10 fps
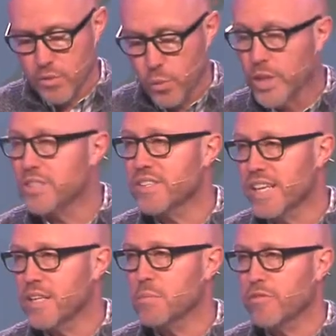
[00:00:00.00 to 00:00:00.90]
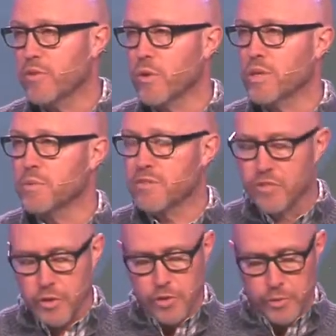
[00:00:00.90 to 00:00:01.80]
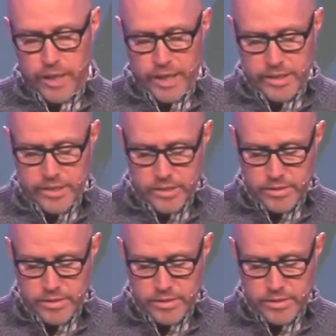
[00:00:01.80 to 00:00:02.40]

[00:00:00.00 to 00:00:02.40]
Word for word: we stand before him in filthy rags.